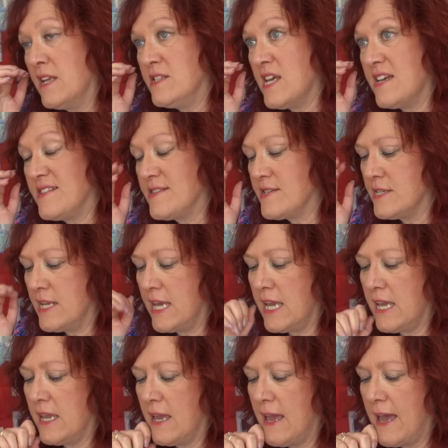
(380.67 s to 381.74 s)

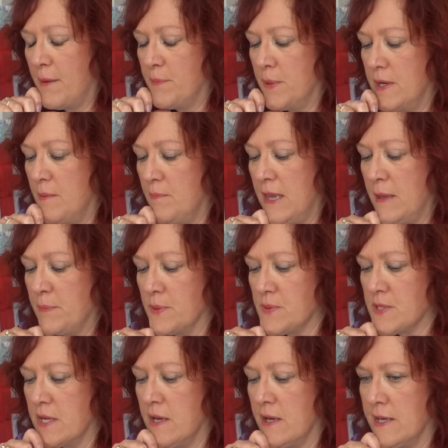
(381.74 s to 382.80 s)
destiny happen in
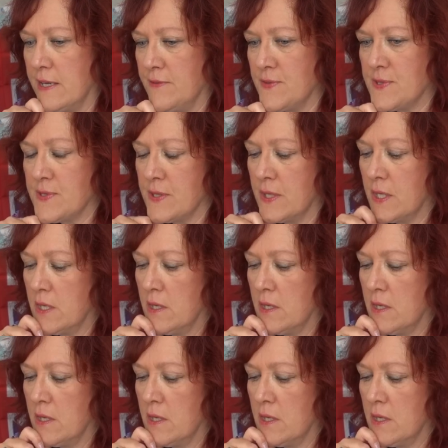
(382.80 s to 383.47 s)
people's lives.